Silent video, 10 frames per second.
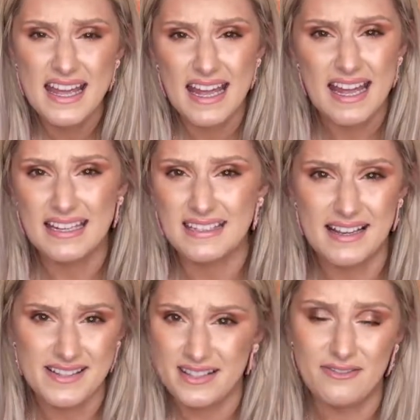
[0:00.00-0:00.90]
it
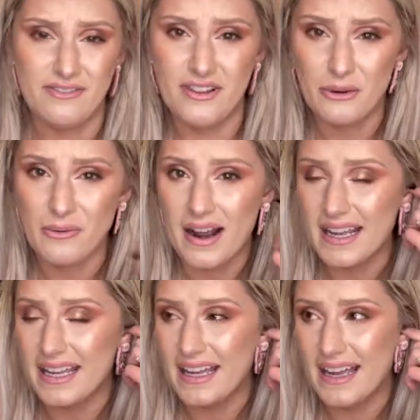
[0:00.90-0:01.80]
doesn't fit
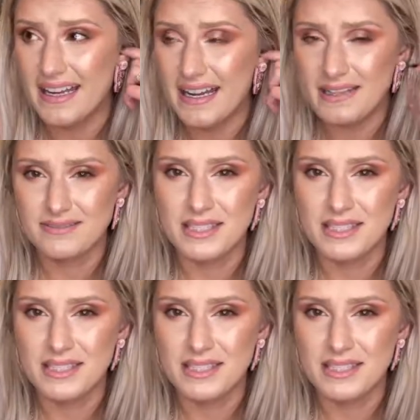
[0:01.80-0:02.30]
right, and it